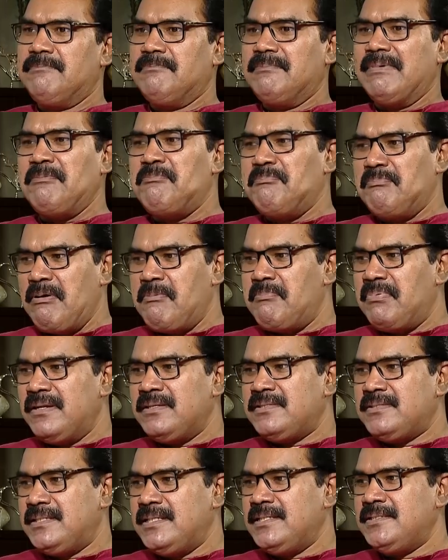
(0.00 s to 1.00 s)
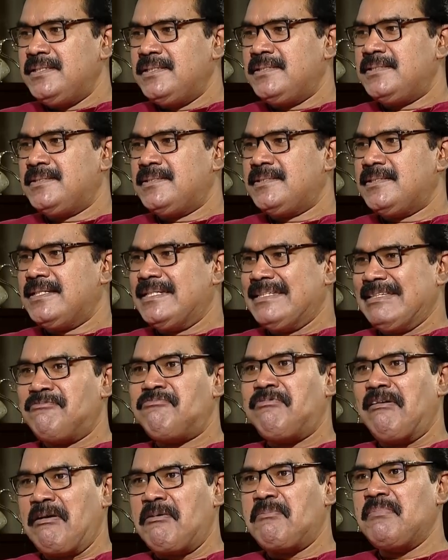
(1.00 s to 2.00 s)
But people see this as a
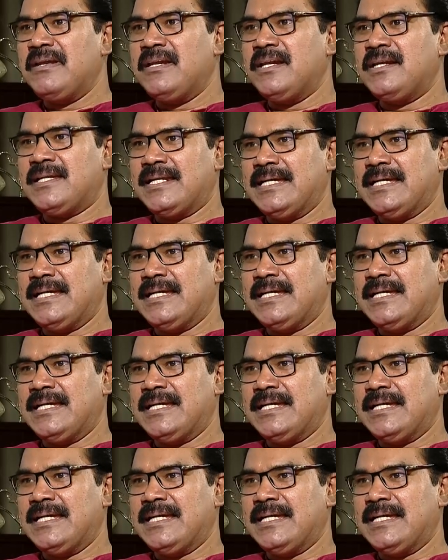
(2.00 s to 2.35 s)
fundamental